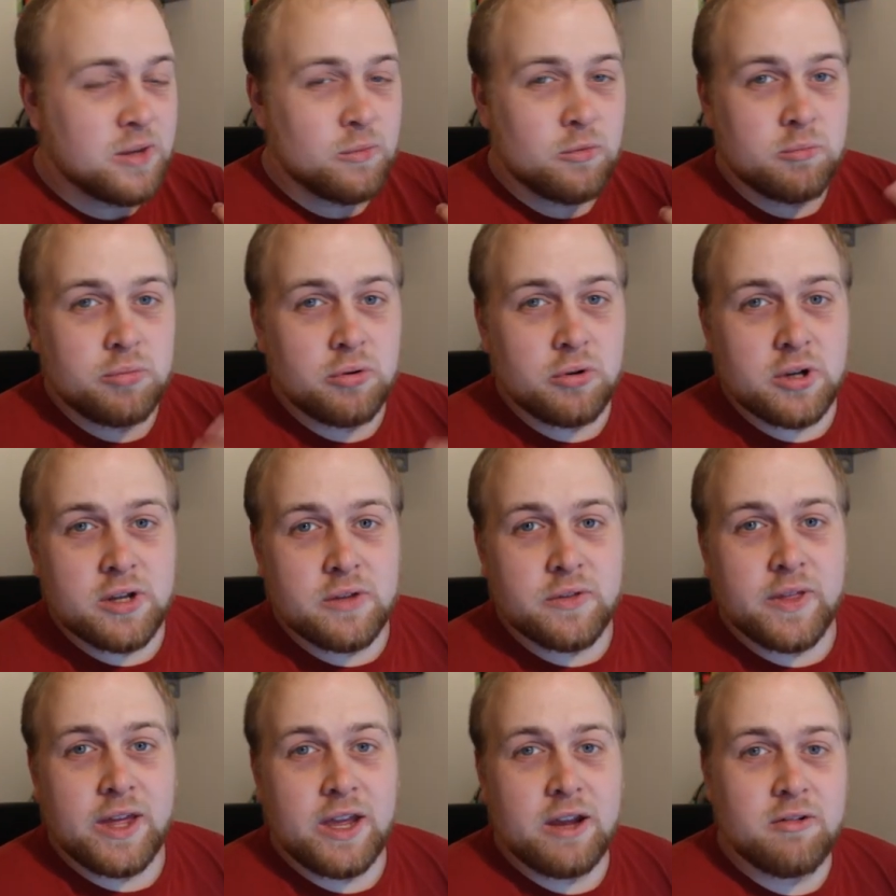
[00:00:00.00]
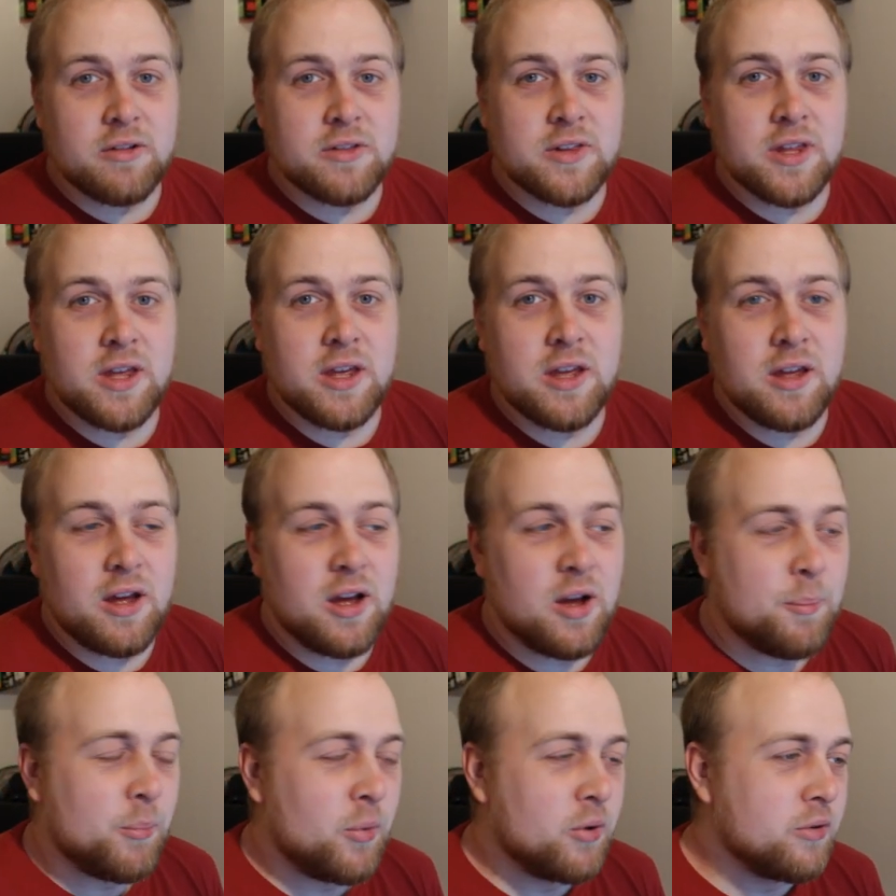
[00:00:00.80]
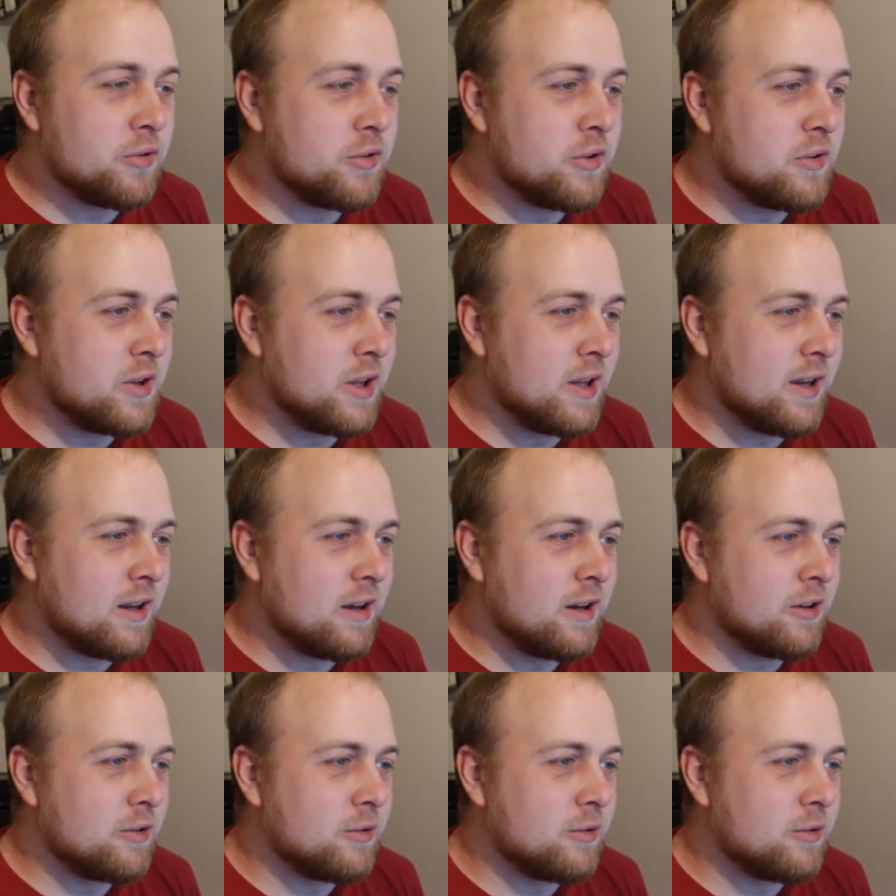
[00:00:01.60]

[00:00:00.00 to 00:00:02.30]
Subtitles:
someone put it there as a Monsters Inc.